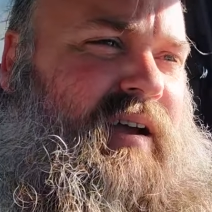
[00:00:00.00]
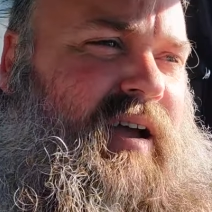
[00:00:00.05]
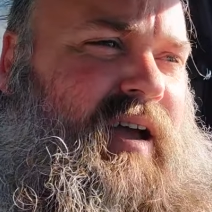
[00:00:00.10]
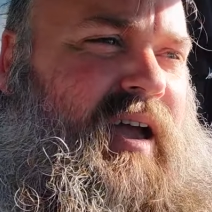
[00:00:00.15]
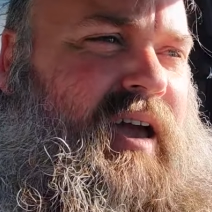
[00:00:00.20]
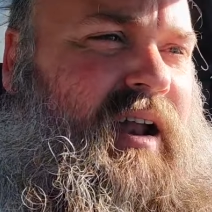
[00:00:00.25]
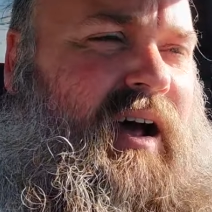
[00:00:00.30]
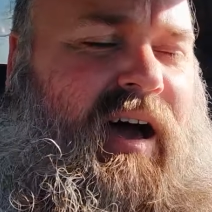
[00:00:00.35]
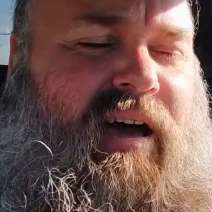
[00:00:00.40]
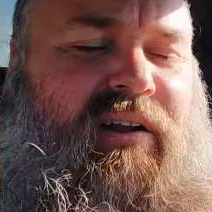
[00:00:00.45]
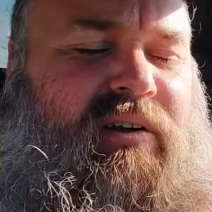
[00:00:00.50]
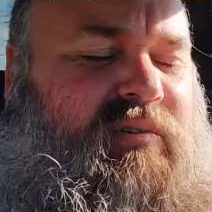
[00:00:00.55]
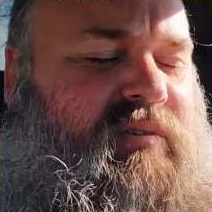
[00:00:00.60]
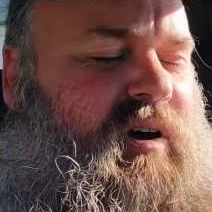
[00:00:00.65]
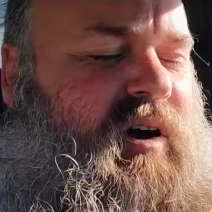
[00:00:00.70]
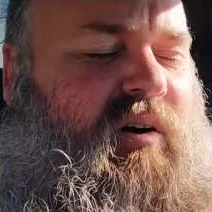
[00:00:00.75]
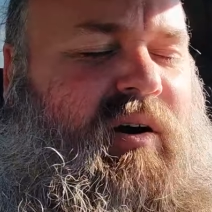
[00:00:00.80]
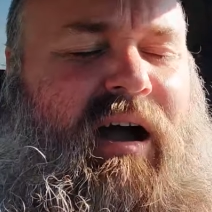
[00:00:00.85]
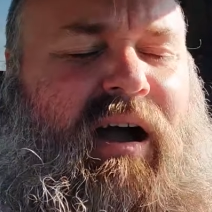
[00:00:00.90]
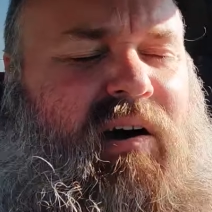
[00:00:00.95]
And I don't
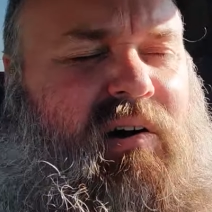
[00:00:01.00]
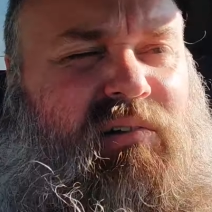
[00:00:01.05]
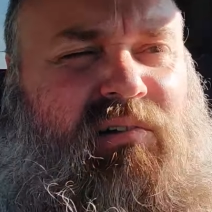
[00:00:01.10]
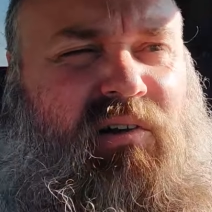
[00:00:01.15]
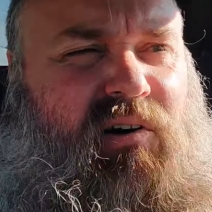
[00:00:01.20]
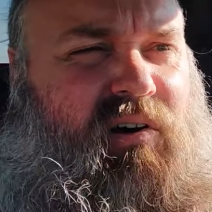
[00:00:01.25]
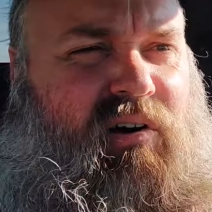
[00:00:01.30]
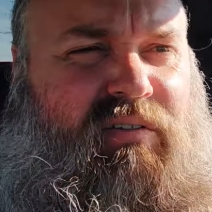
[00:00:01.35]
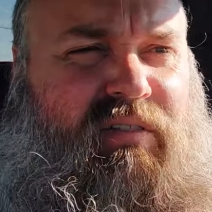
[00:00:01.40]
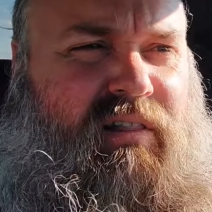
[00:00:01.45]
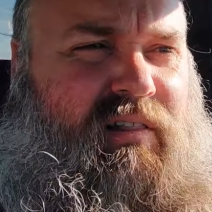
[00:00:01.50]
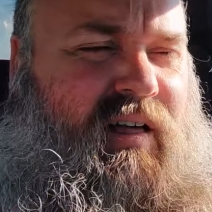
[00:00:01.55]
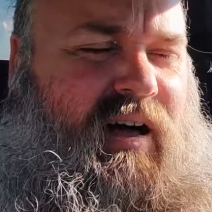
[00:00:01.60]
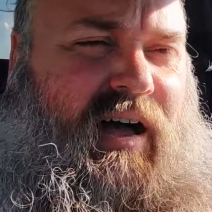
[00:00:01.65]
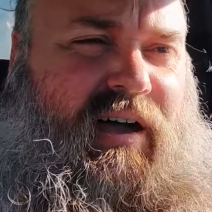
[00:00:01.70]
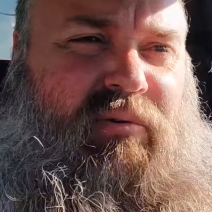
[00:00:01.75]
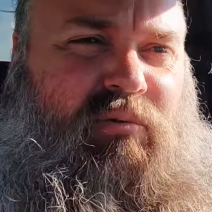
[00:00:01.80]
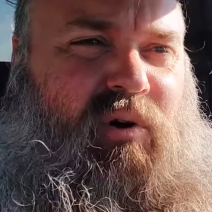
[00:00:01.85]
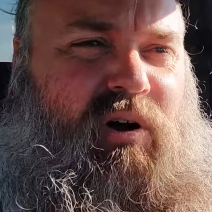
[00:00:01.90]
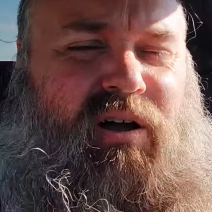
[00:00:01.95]
know how long the
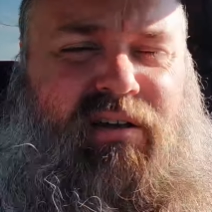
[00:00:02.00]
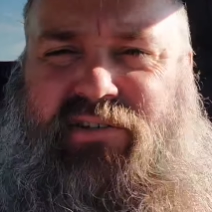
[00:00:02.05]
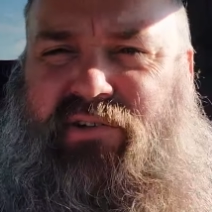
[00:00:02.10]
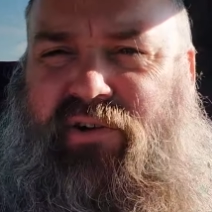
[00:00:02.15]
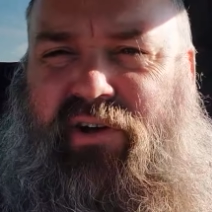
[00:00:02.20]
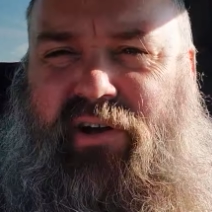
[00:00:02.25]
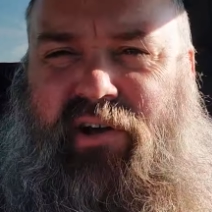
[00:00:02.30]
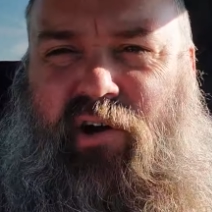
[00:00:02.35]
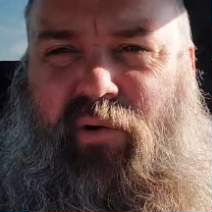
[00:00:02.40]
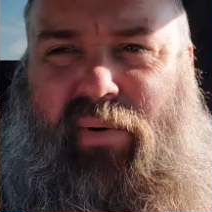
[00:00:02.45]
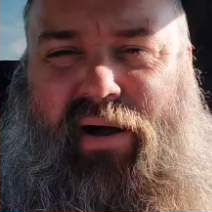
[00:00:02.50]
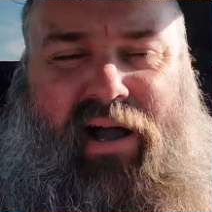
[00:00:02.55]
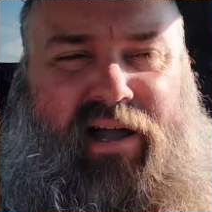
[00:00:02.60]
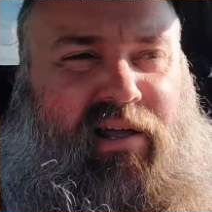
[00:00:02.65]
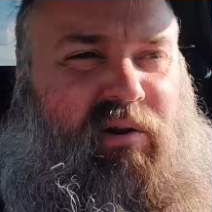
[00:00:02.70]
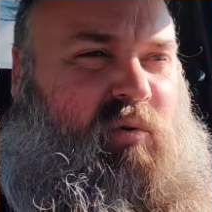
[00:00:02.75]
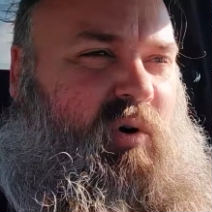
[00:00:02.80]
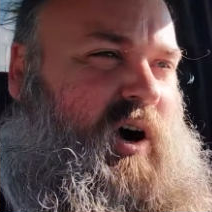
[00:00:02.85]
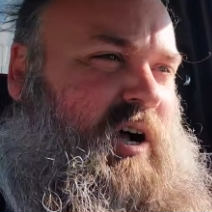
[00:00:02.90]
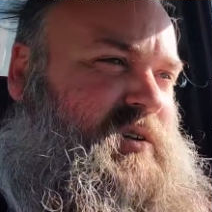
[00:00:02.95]
line was. You could go back
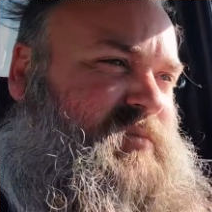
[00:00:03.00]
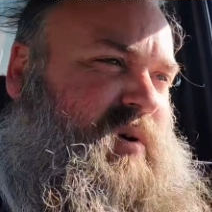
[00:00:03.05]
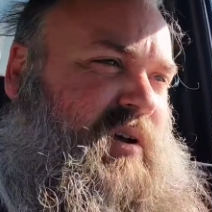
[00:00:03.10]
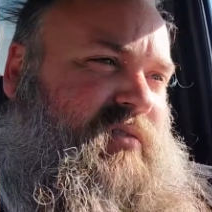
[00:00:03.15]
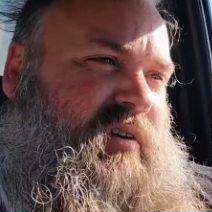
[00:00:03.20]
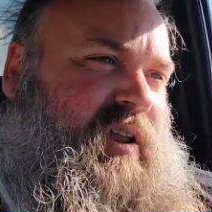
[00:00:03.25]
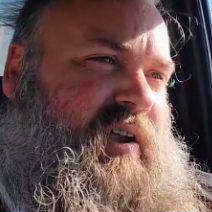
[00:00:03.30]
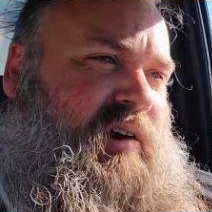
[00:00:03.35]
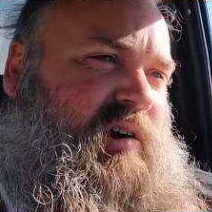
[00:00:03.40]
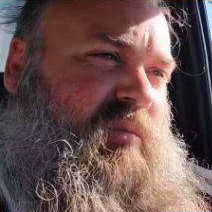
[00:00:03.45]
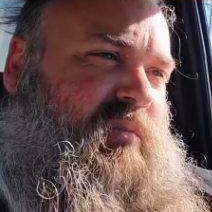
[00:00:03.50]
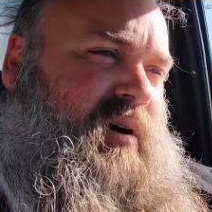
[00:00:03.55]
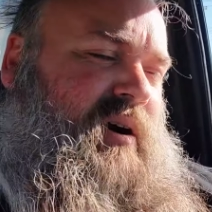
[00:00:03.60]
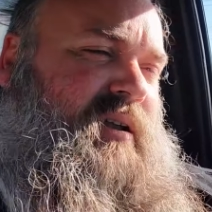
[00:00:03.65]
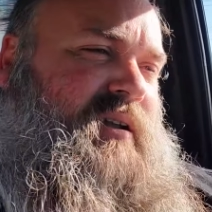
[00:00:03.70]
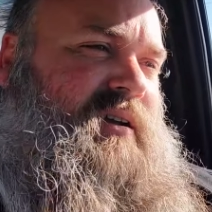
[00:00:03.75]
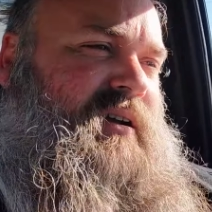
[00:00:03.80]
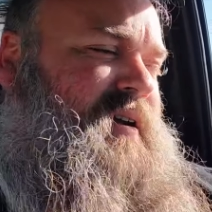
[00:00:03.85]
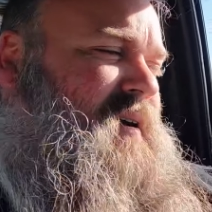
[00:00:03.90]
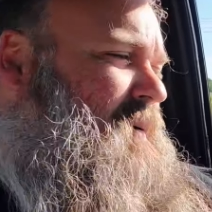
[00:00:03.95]
and watch my video, but
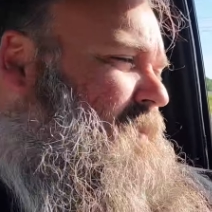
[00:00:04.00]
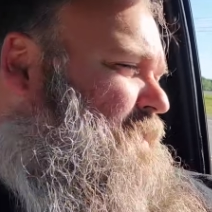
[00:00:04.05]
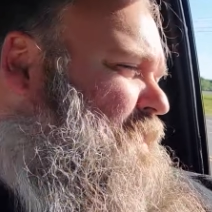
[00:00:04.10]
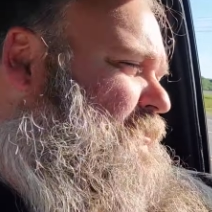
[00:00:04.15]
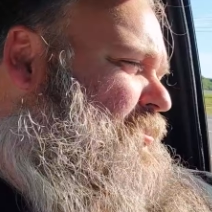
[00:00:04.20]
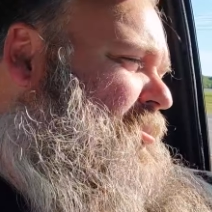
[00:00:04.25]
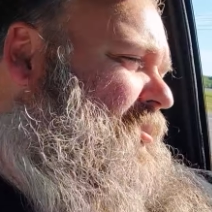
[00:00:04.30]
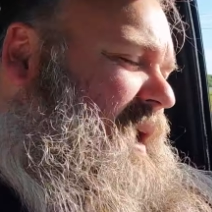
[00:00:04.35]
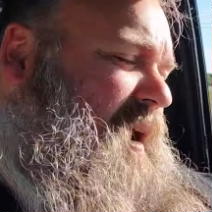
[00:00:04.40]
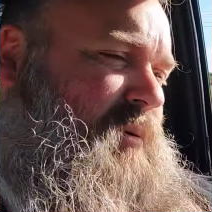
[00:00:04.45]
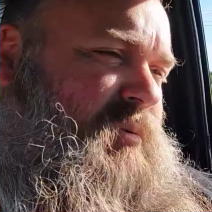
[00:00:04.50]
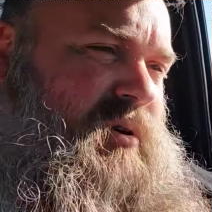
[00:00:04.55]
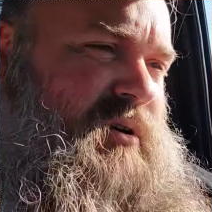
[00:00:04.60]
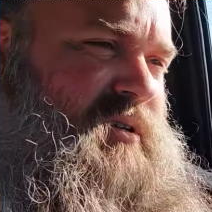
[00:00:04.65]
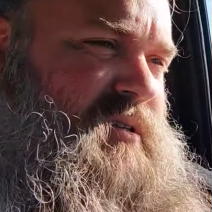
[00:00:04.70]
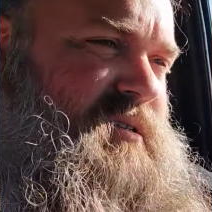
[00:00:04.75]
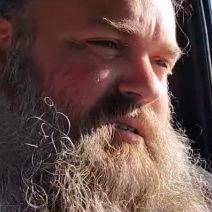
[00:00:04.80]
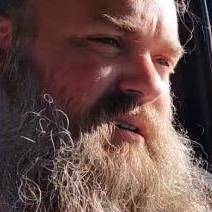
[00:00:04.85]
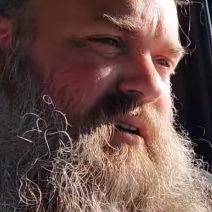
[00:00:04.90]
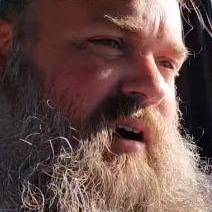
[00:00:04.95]
it
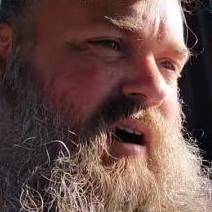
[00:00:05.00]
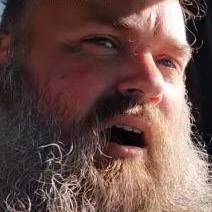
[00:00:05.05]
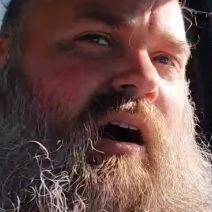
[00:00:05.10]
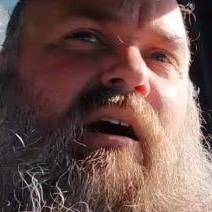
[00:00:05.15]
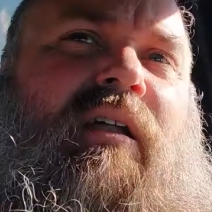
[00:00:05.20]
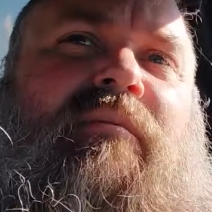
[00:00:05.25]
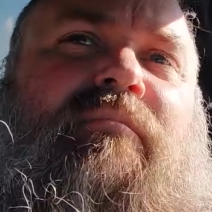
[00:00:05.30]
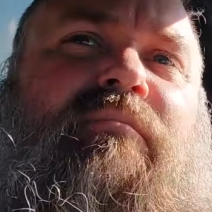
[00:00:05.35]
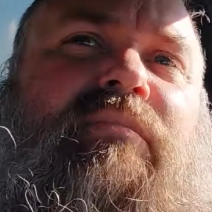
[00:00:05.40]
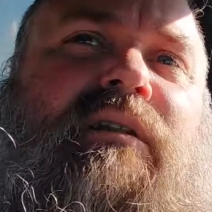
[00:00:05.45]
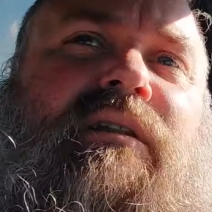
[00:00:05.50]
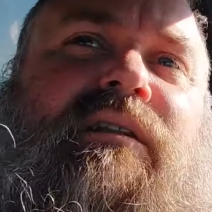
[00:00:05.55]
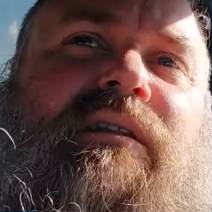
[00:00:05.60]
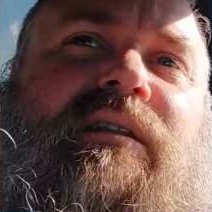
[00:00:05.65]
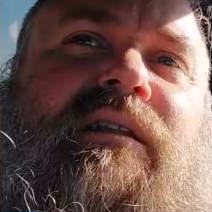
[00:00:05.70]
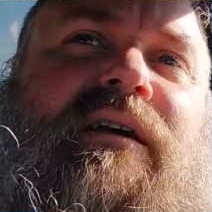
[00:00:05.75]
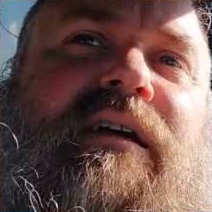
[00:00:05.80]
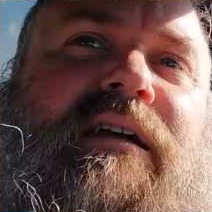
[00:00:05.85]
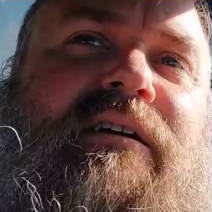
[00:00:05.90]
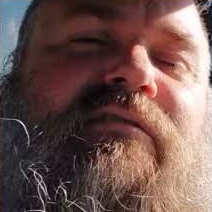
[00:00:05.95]
was
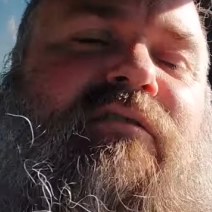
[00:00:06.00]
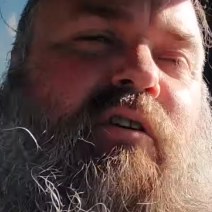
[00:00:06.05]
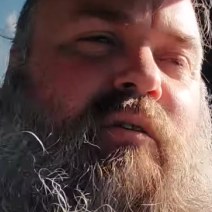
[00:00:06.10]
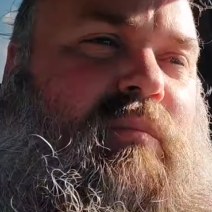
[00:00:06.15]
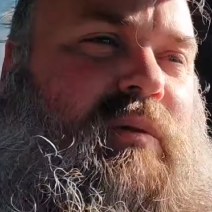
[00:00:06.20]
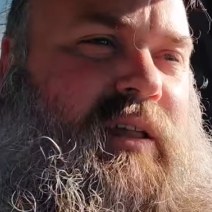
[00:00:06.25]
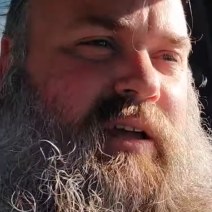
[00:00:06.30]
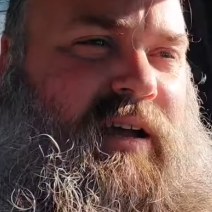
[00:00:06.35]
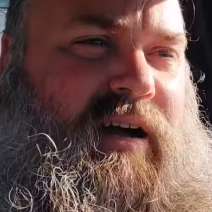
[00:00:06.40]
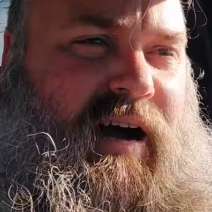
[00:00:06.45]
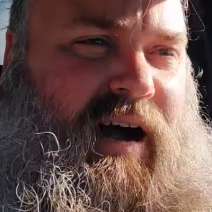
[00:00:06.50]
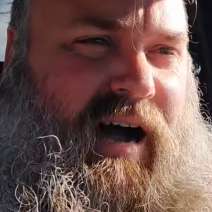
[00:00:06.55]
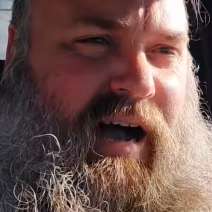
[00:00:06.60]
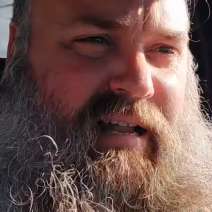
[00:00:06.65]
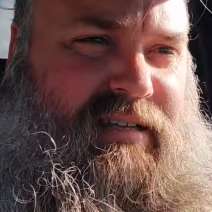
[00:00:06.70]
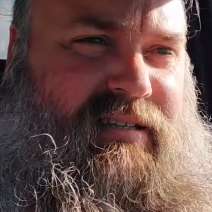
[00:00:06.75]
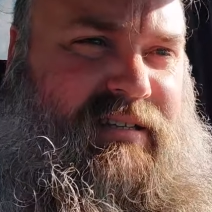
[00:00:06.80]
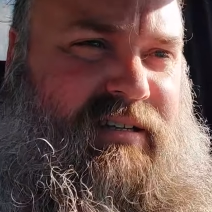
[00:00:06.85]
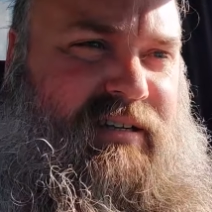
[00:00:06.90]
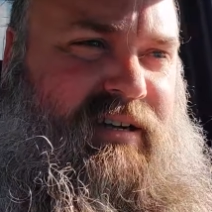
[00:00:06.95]
unbelievably hot.